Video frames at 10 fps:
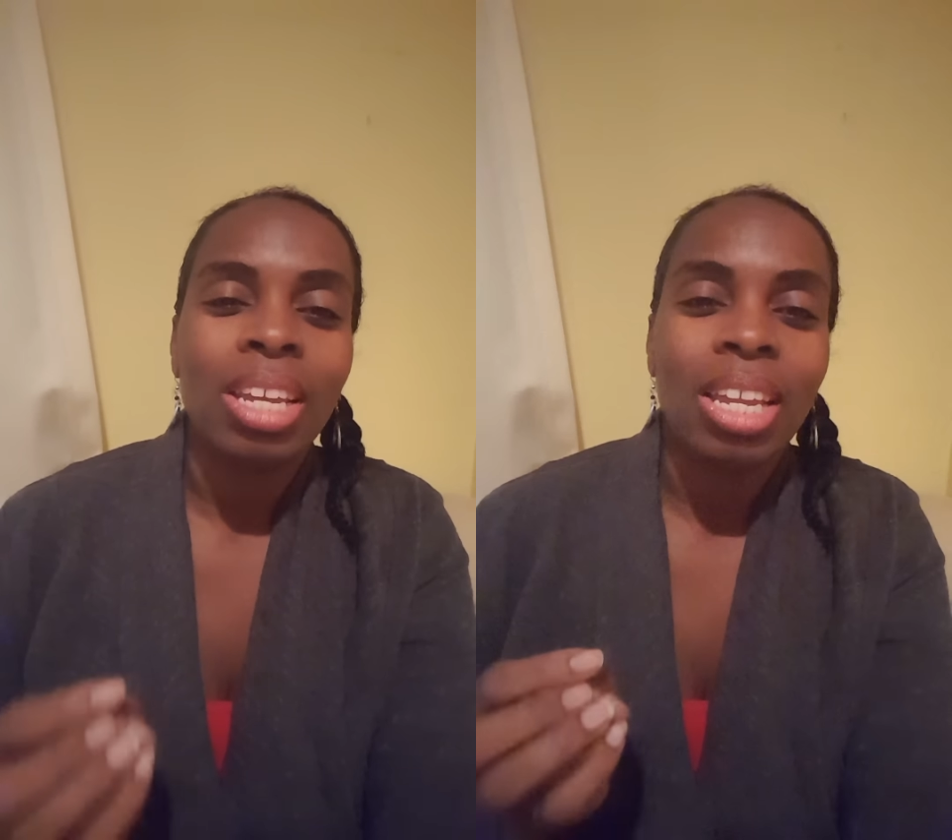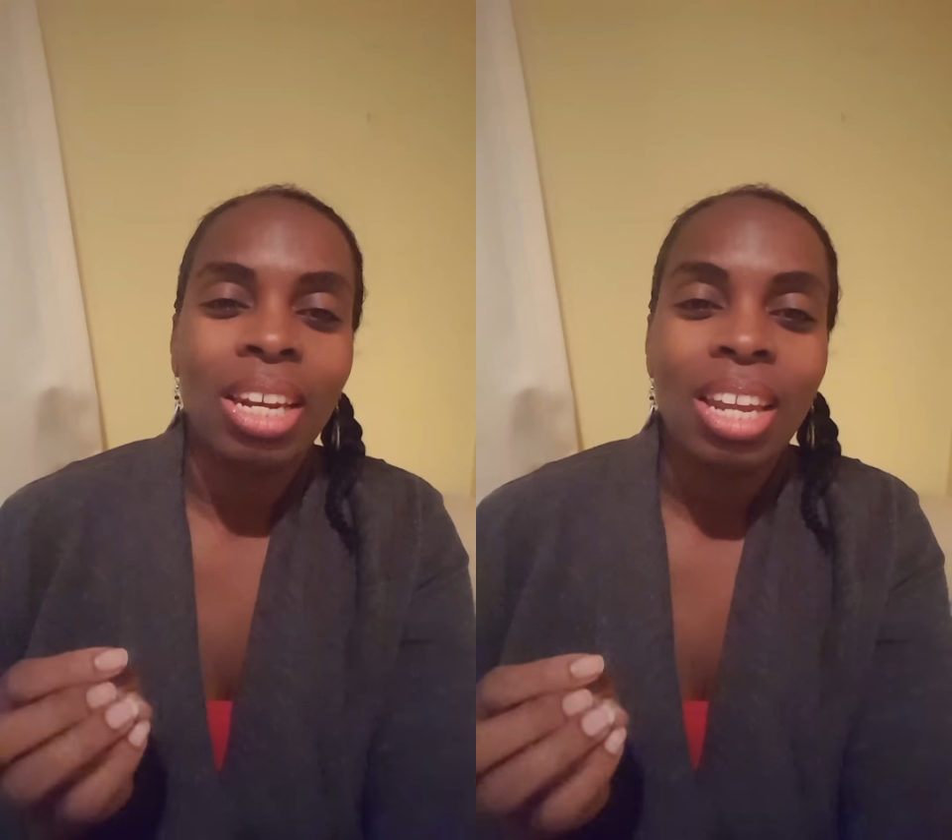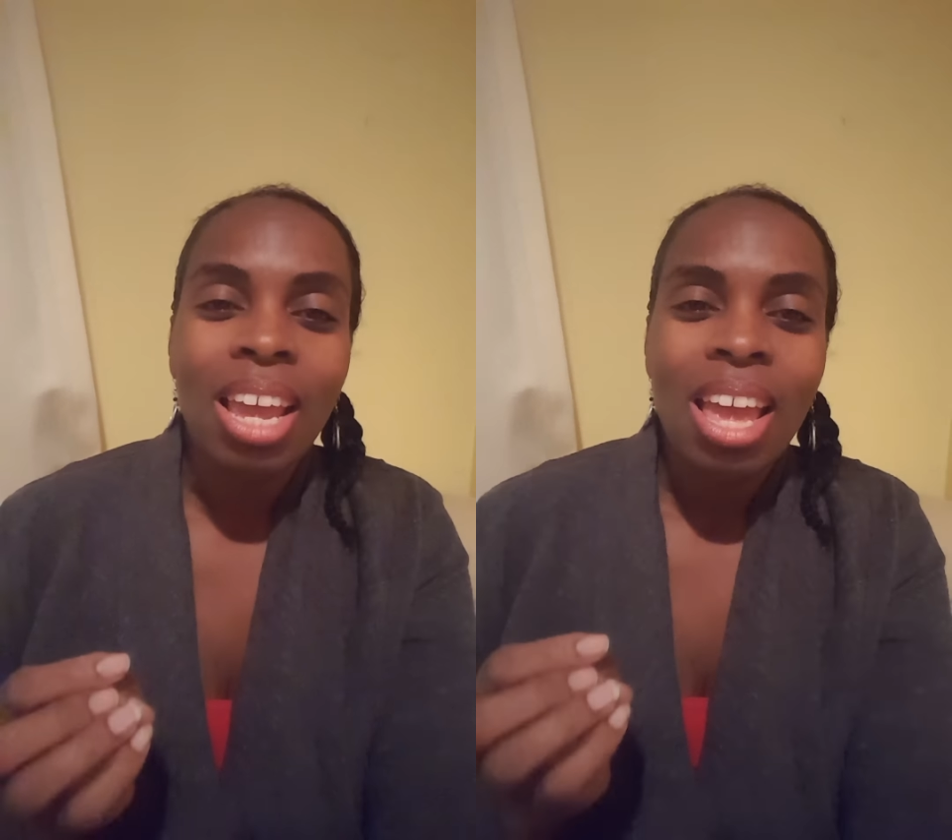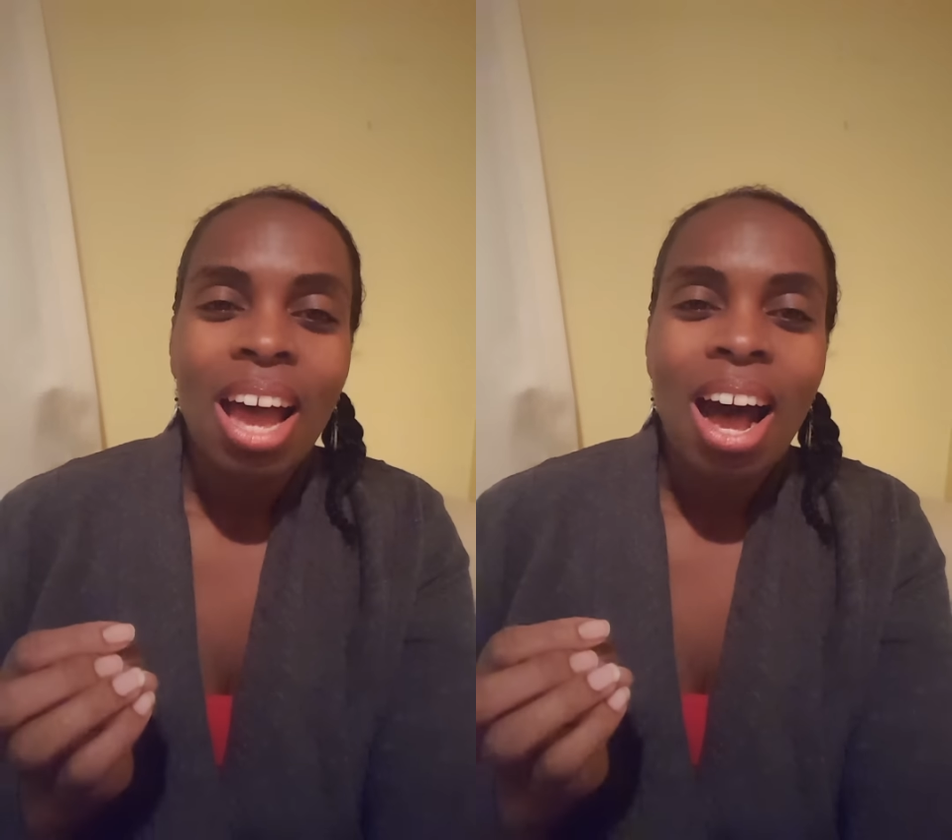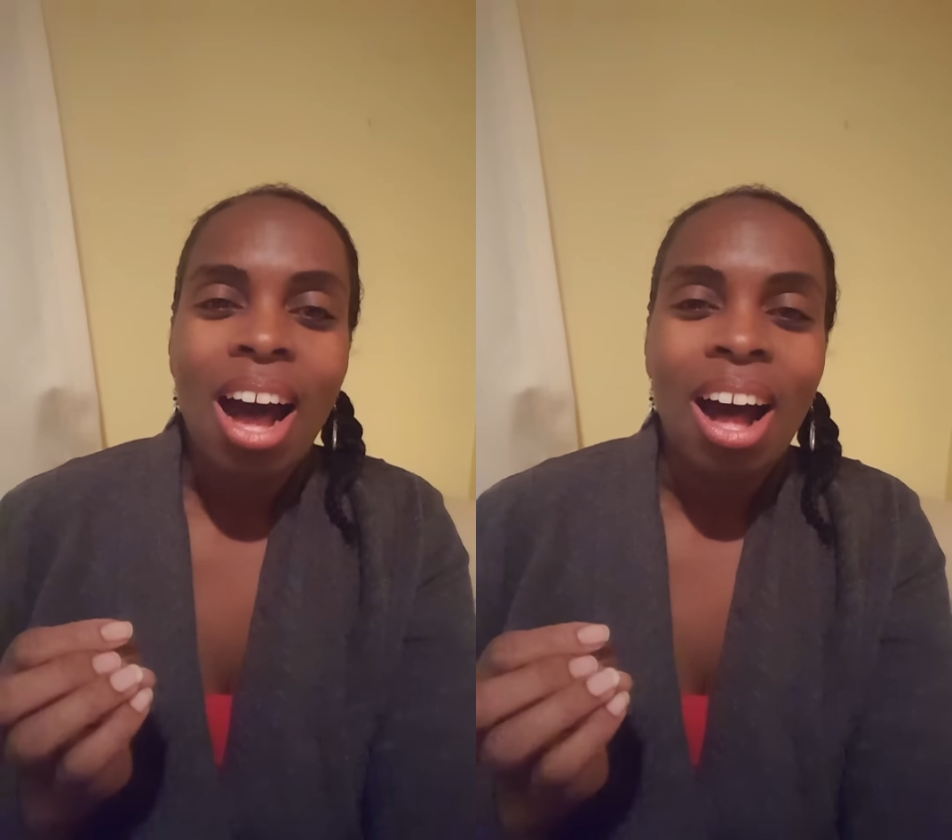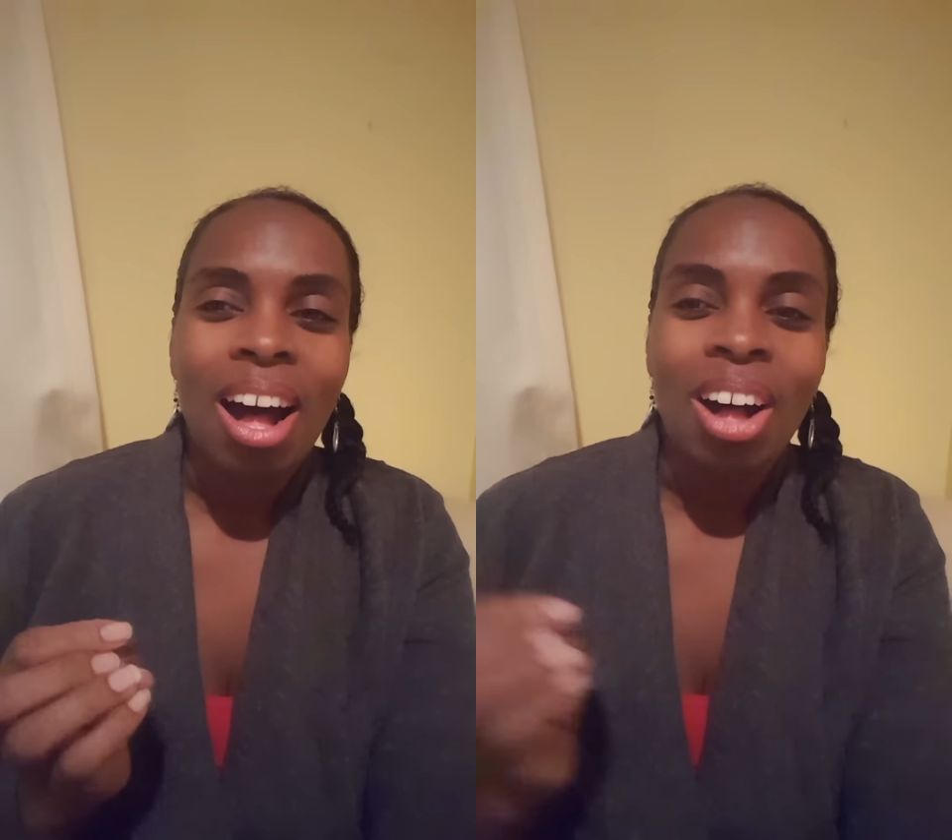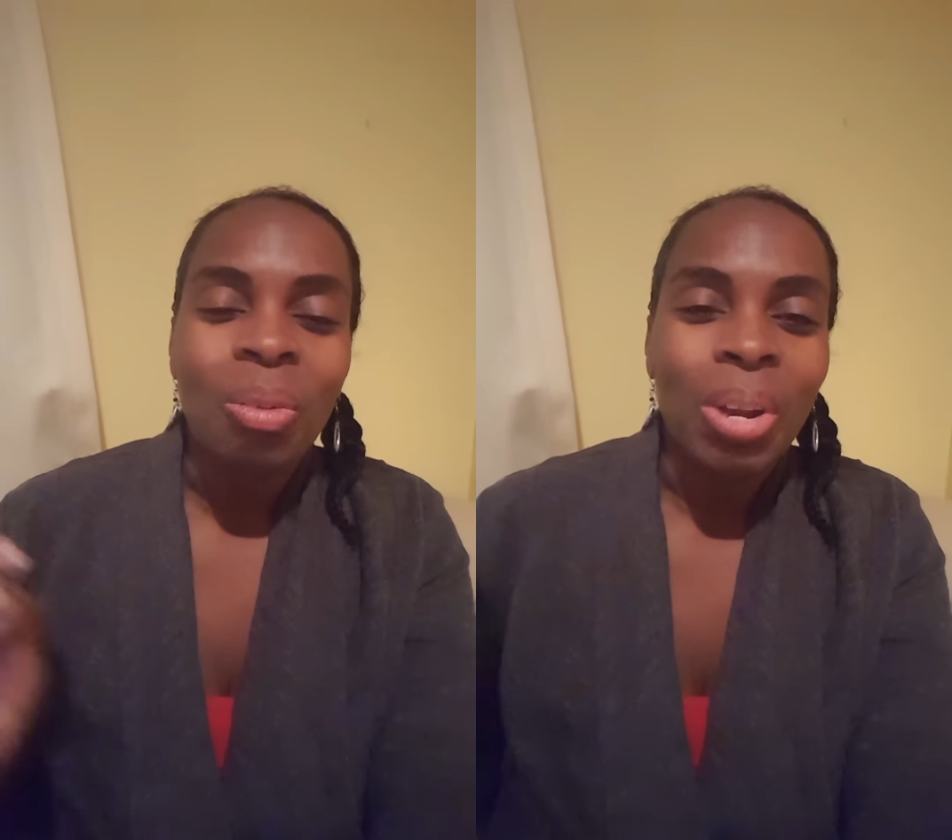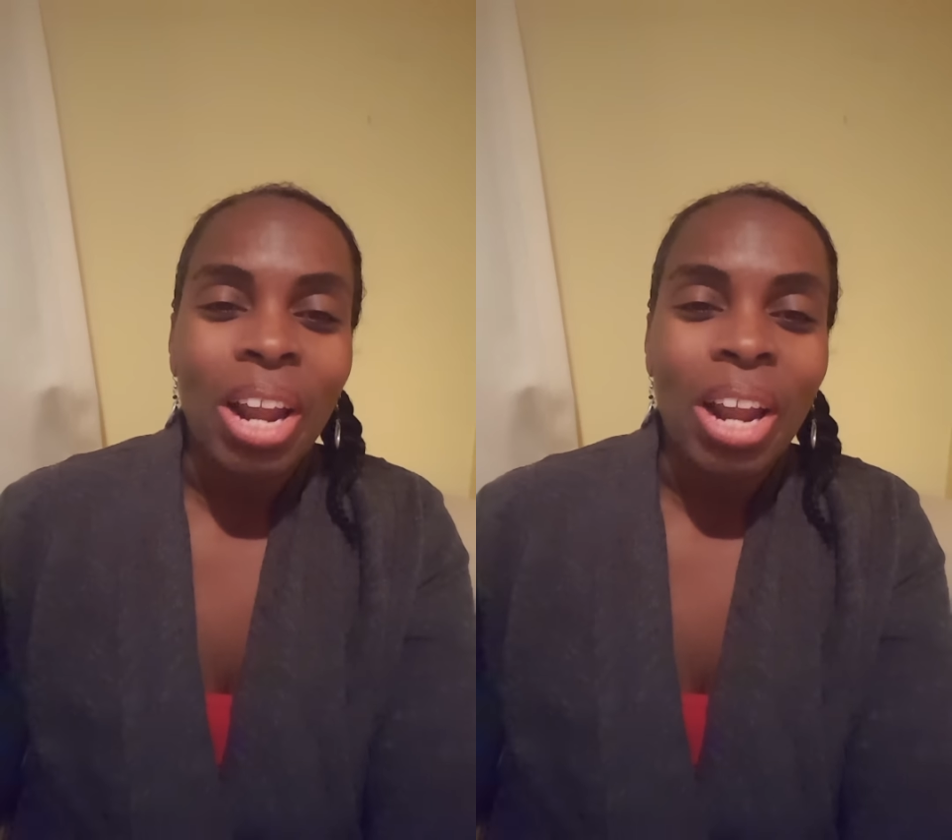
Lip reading: And when